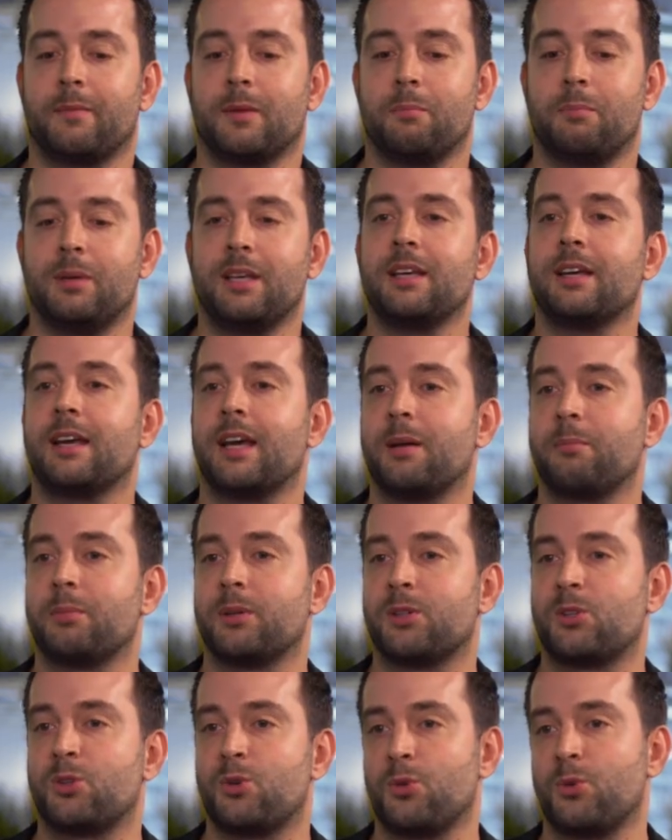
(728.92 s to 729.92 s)
being
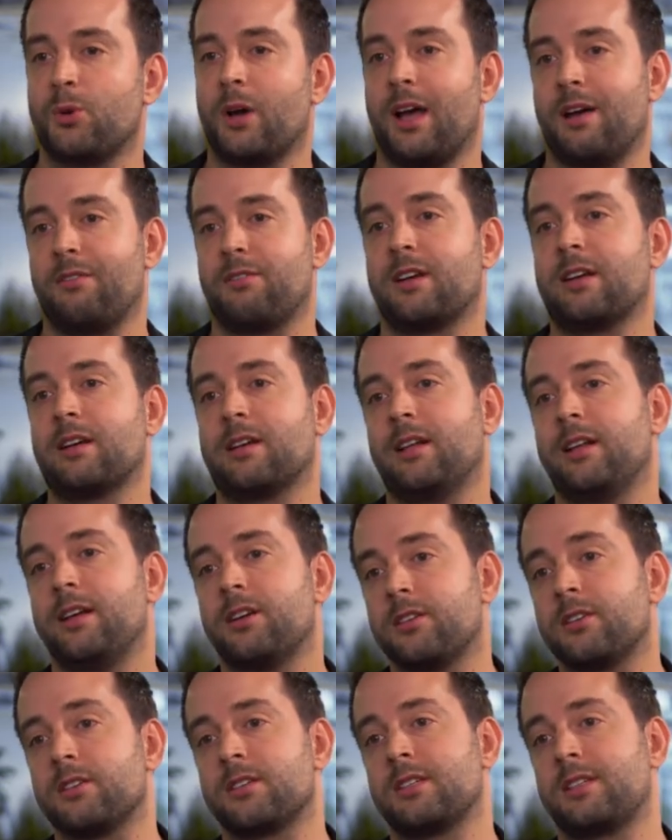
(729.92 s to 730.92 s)
able to have a
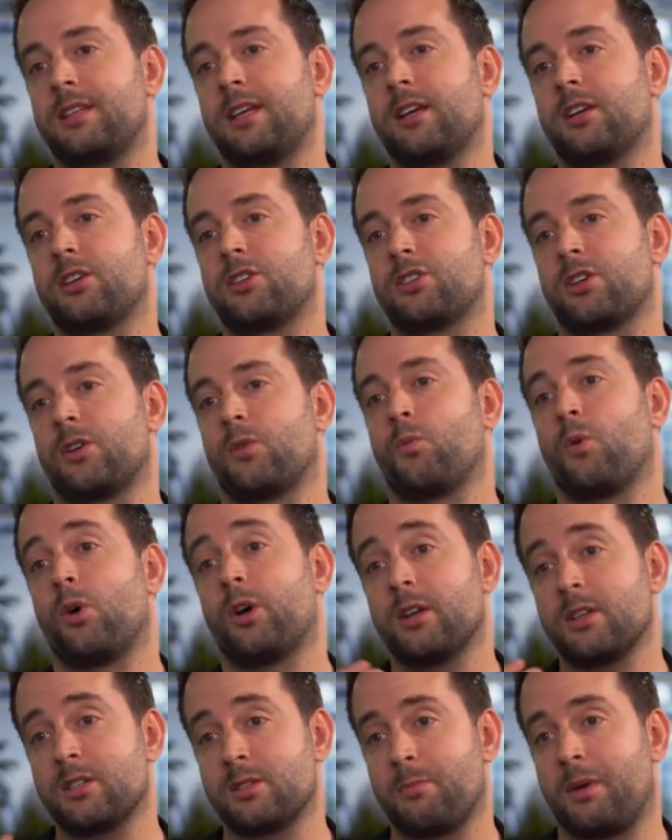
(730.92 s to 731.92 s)
clear distinction, what
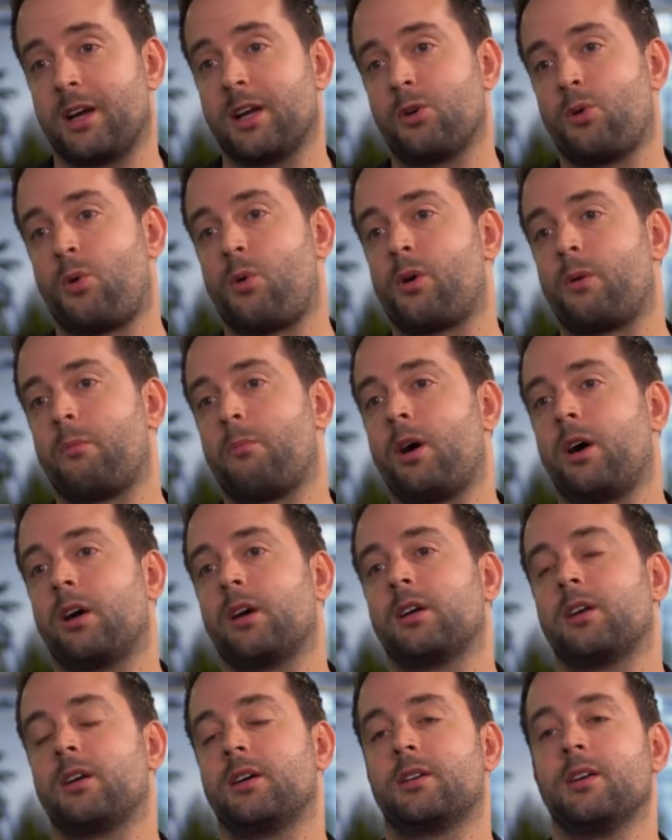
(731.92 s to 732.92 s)
is my core
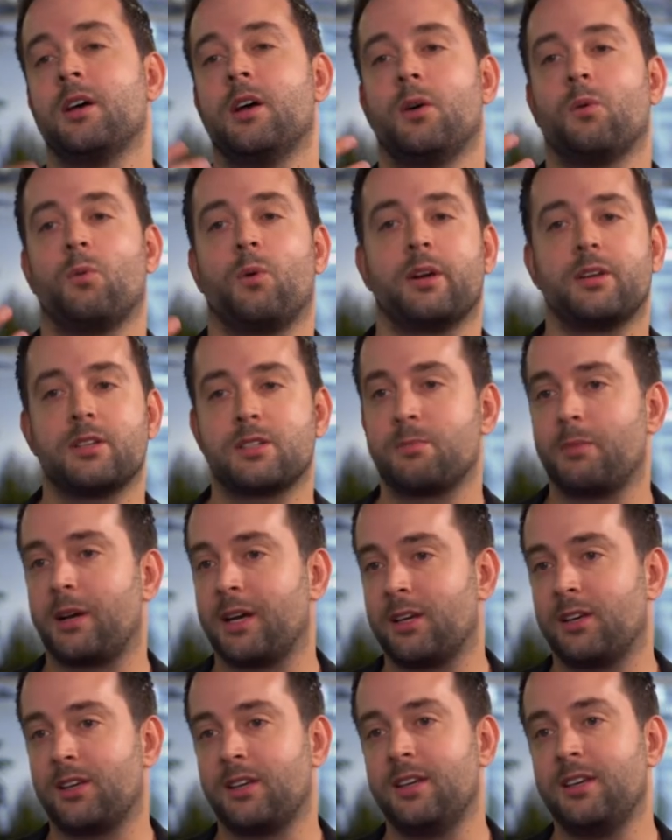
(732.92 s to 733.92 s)
market, what is my
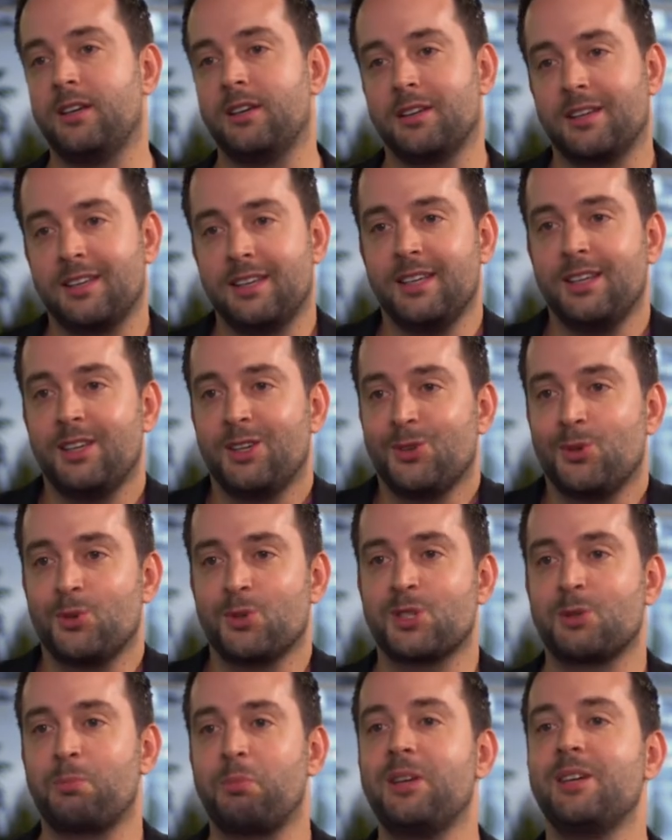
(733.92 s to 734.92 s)
key
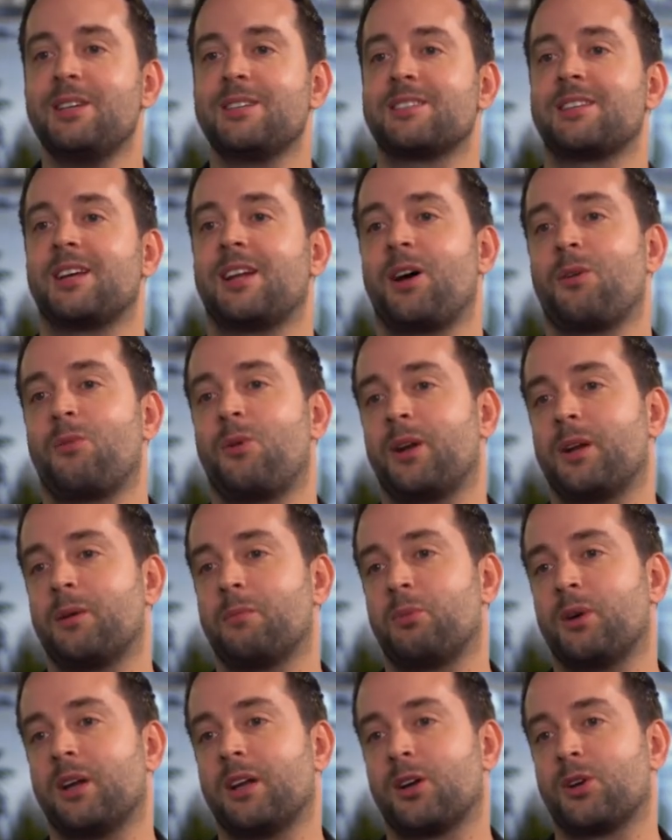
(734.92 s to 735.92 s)
USPs that I want to
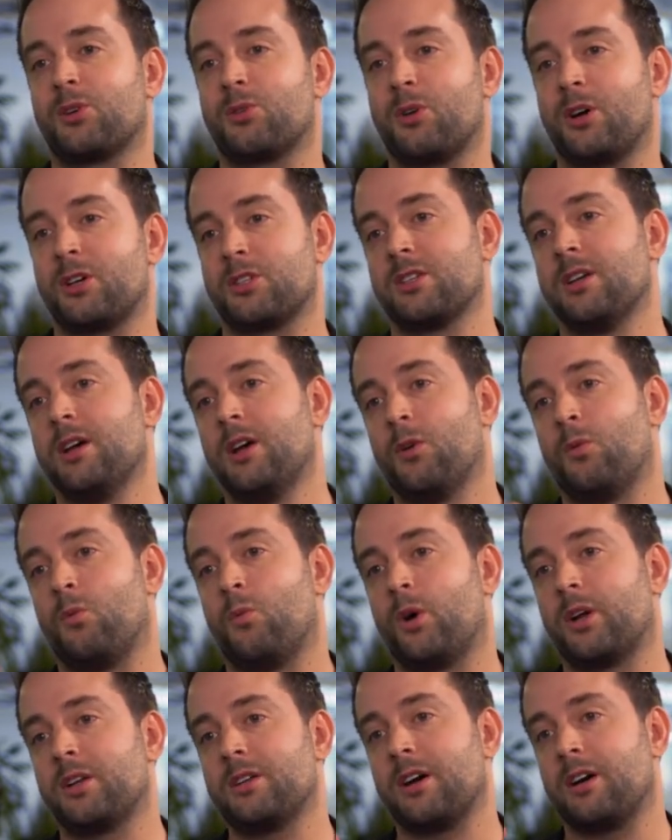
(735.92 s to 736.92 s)
bring across,
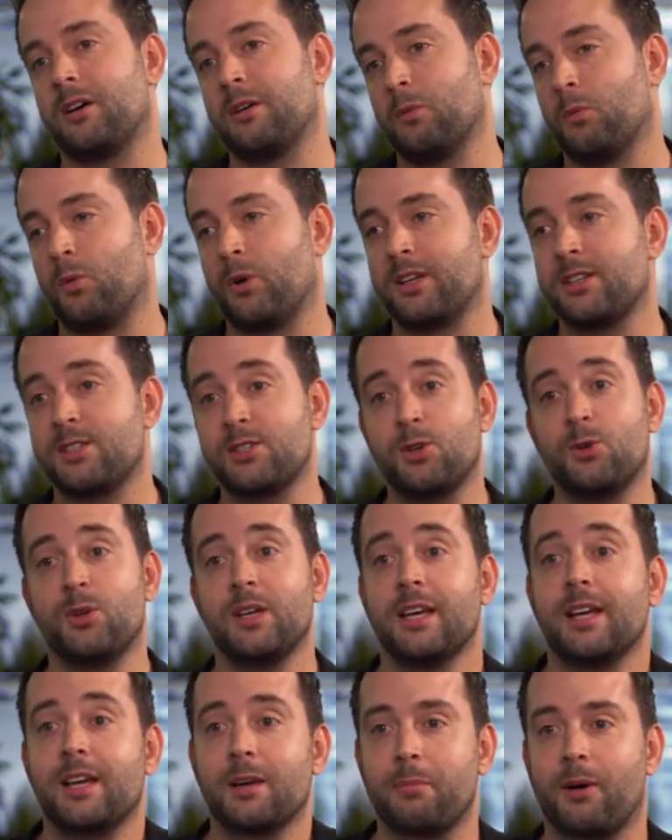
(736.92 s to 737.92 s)
what is
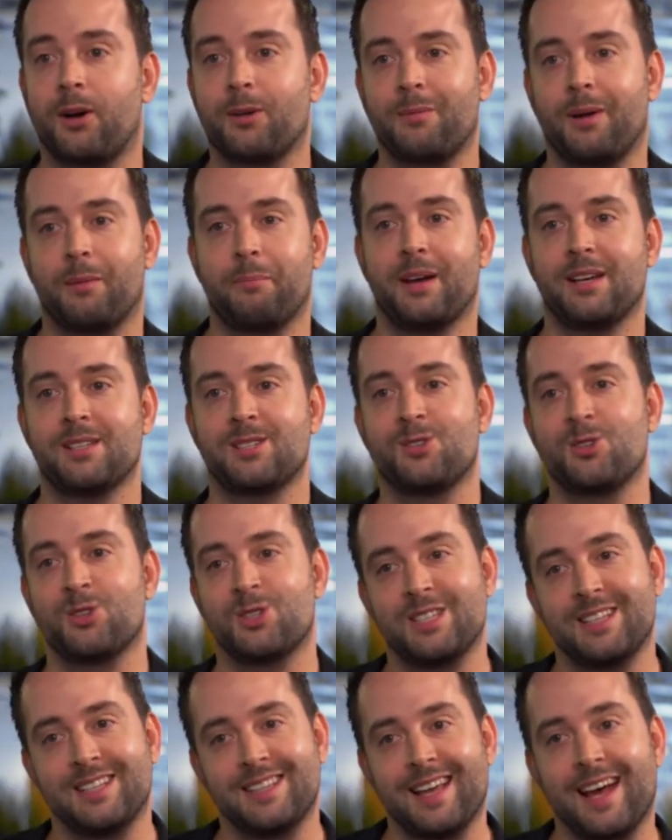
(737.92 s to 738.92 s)
unique about my
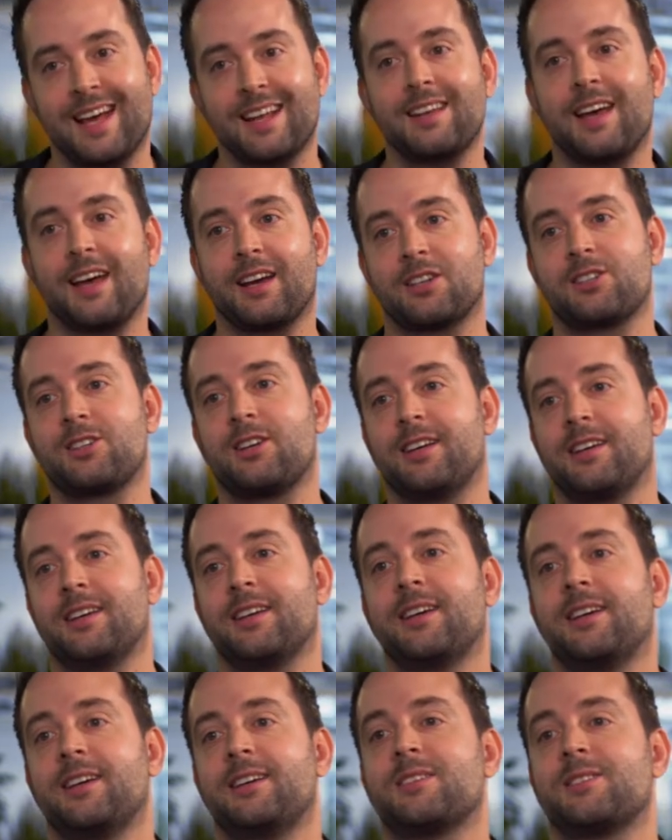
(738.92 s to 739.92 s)
passengers, that actually
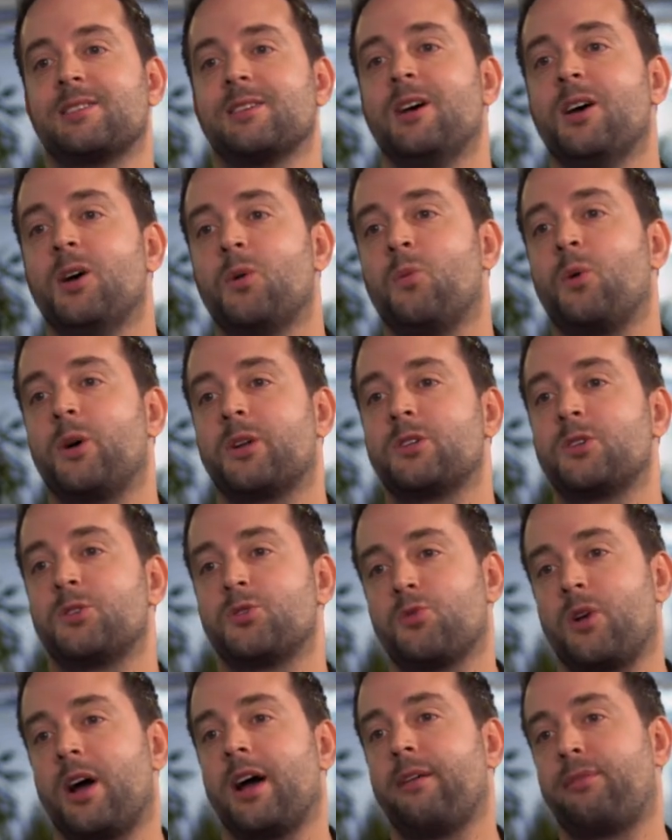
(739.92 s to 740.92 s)
is what
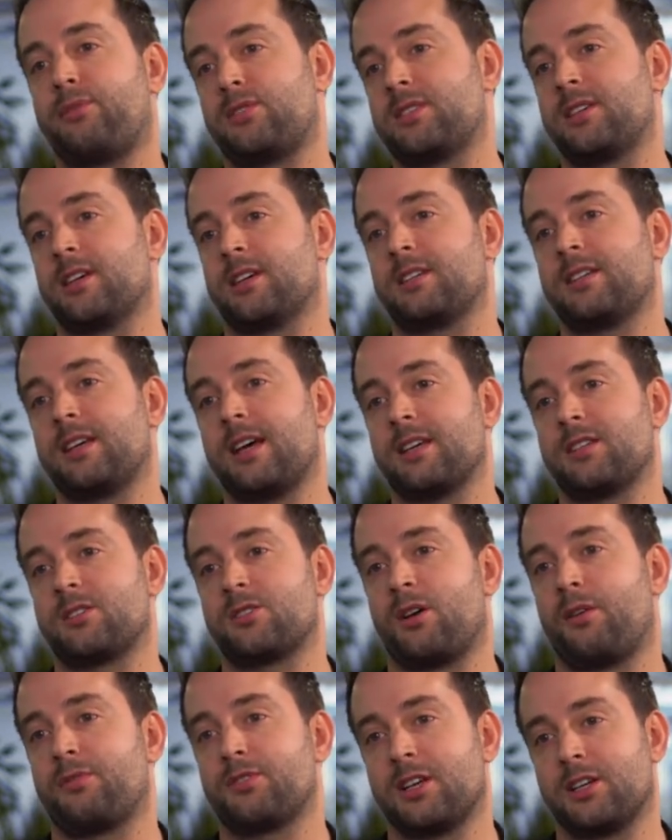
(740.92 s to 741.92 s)
drives success
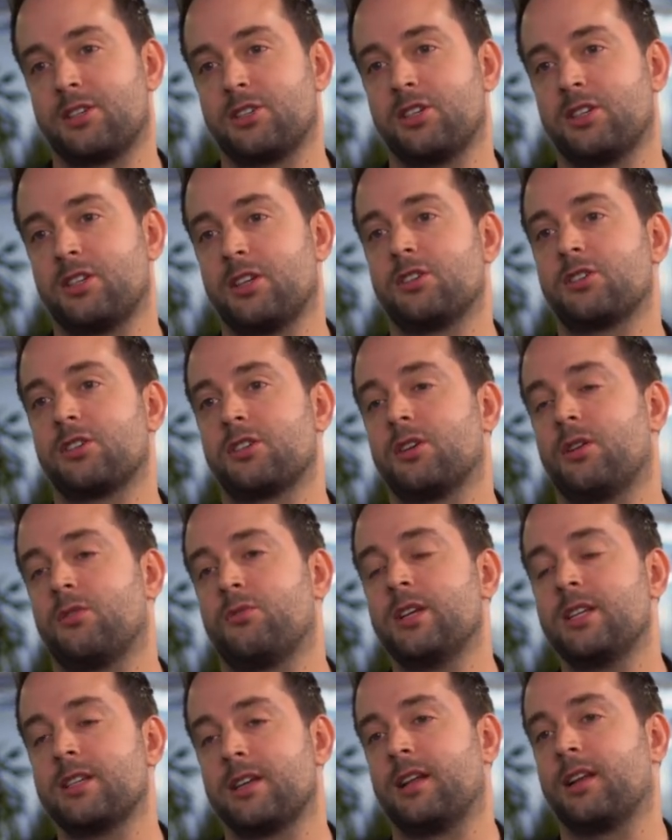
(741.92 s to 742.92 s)
of such a digital
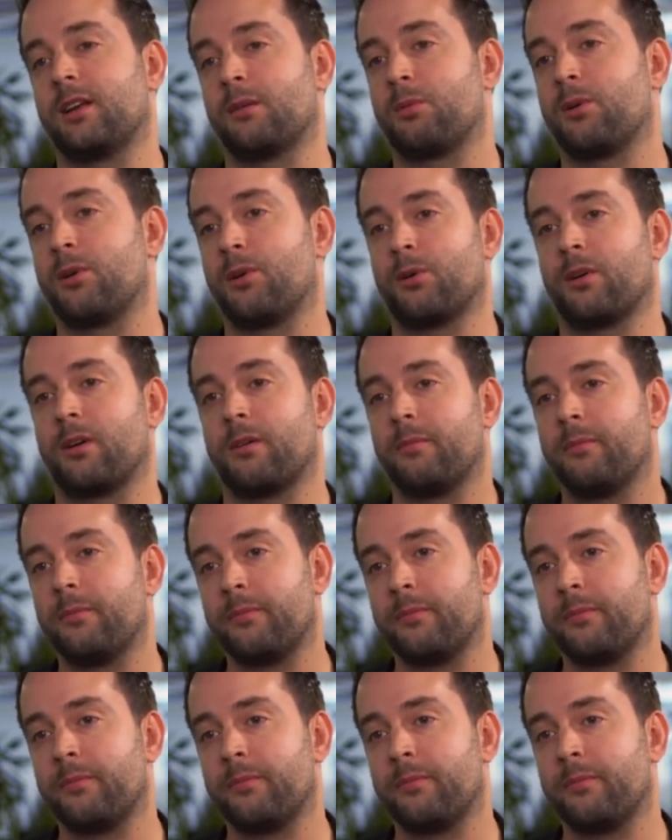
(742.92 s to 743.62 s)
retailing program.